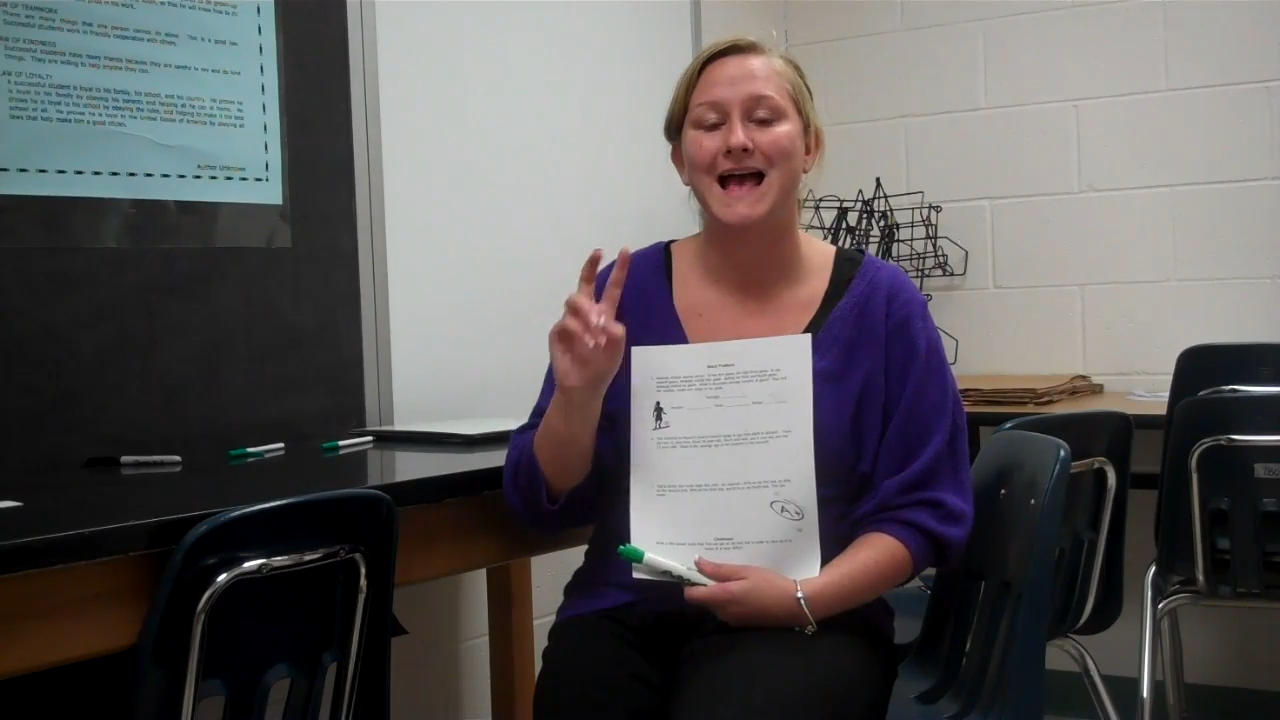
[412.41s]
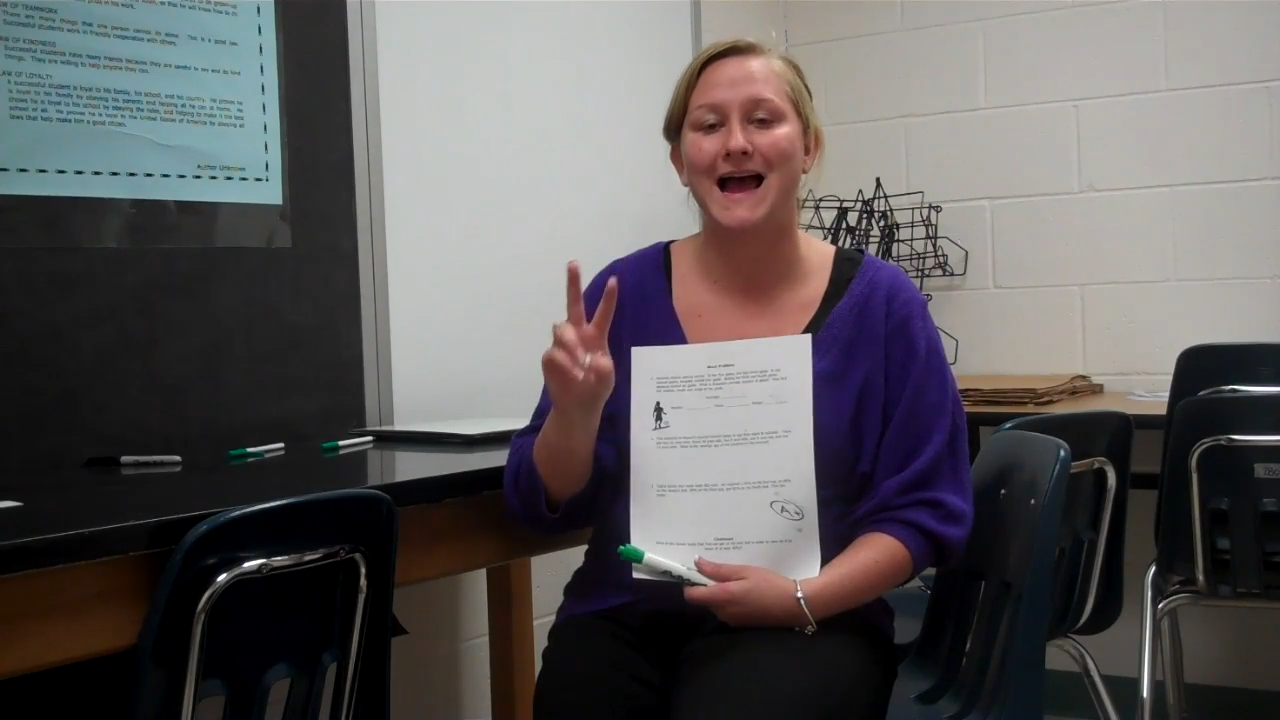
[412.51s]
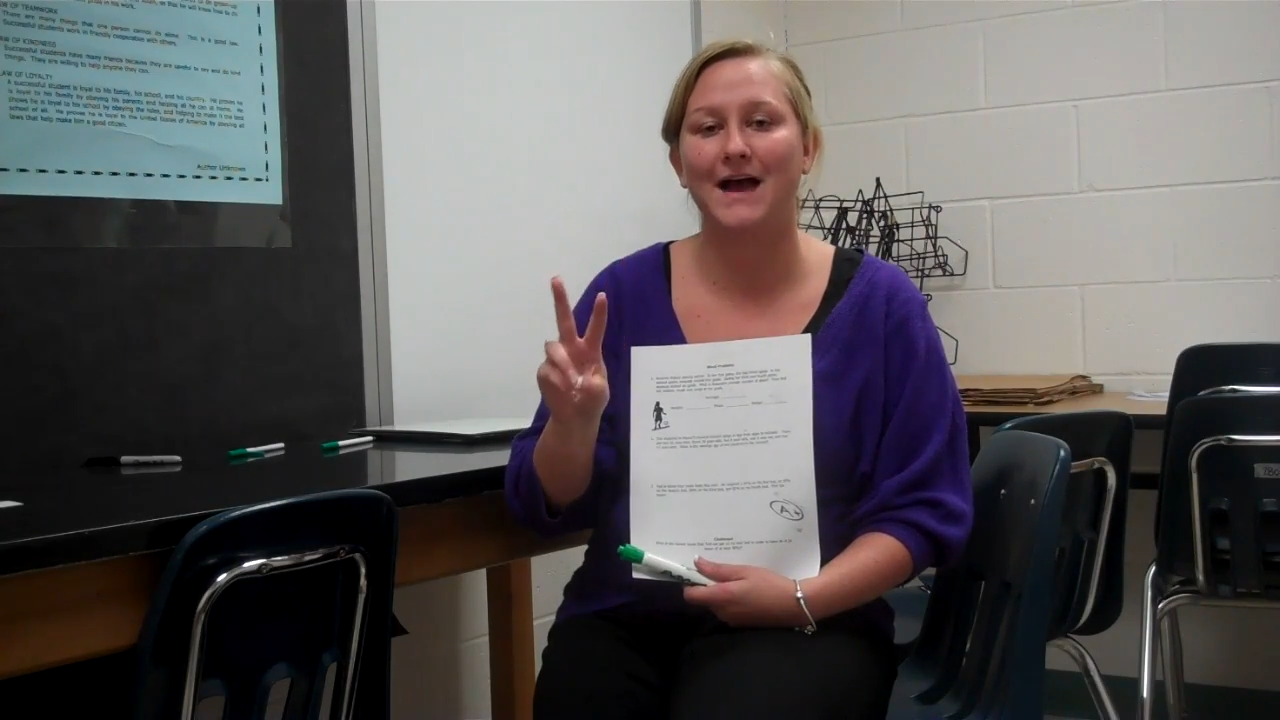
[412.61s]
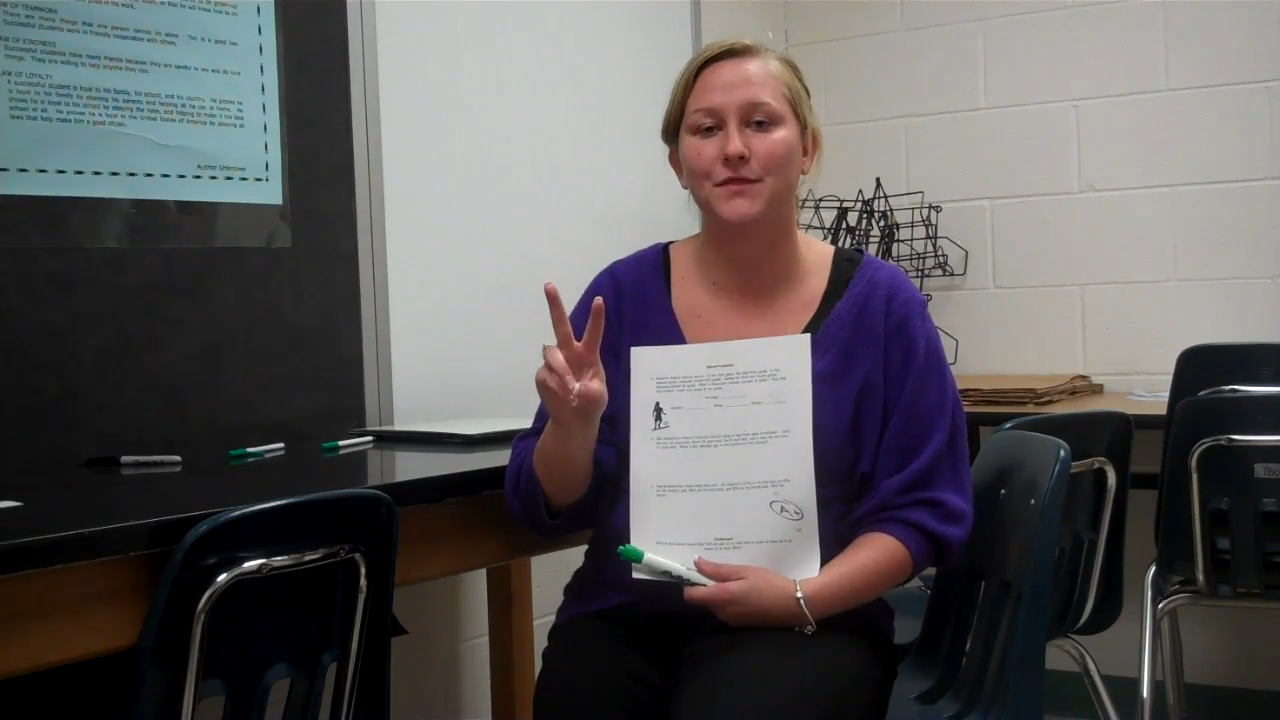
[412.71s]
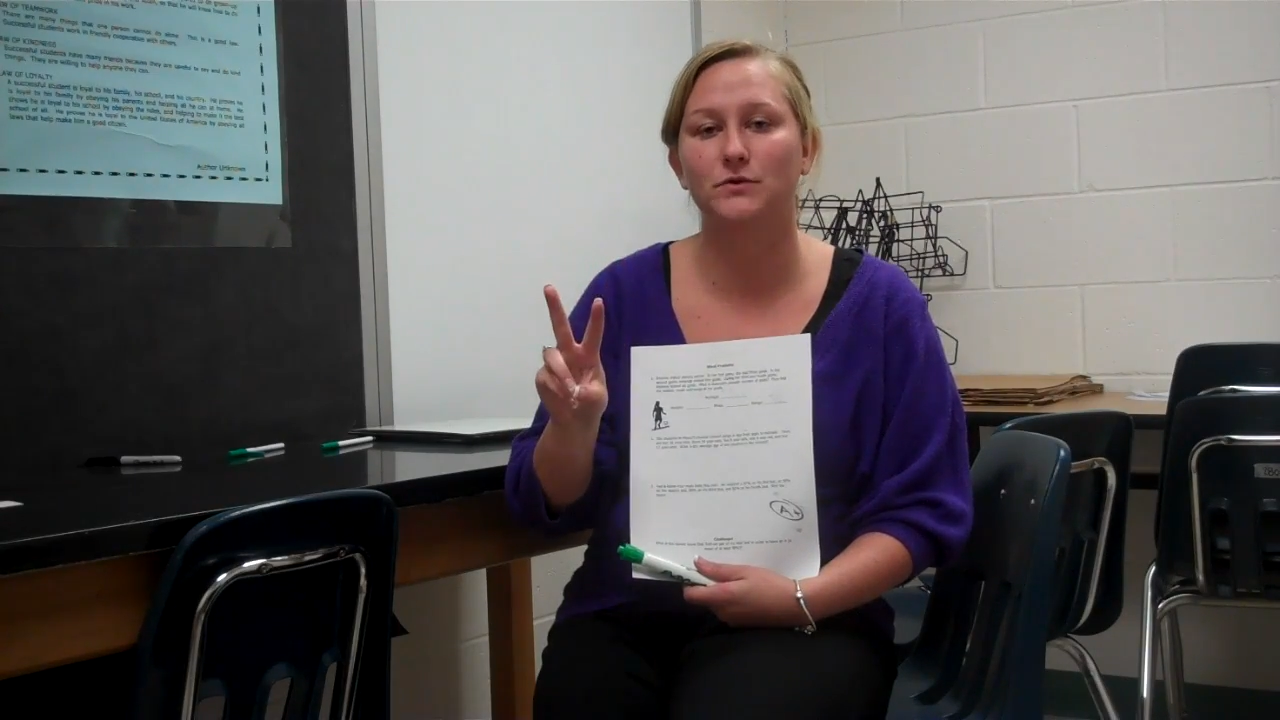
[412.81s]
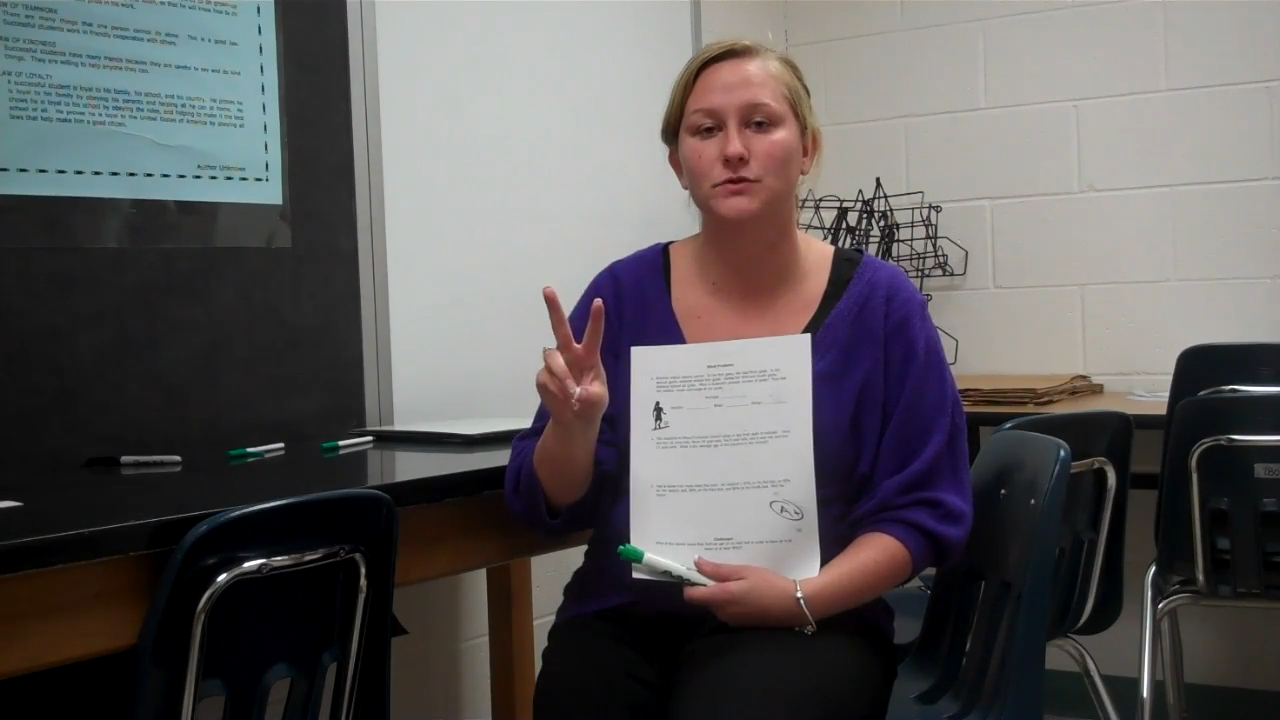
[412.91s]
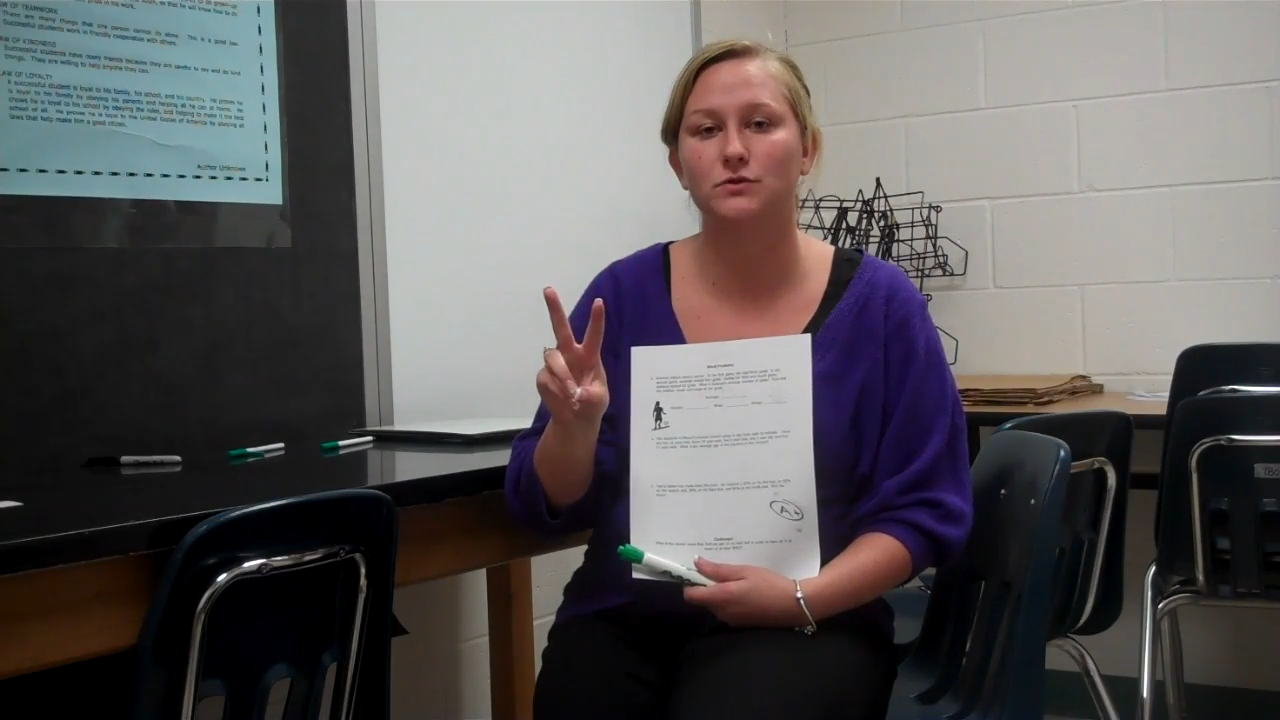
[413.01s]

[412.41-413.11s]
add those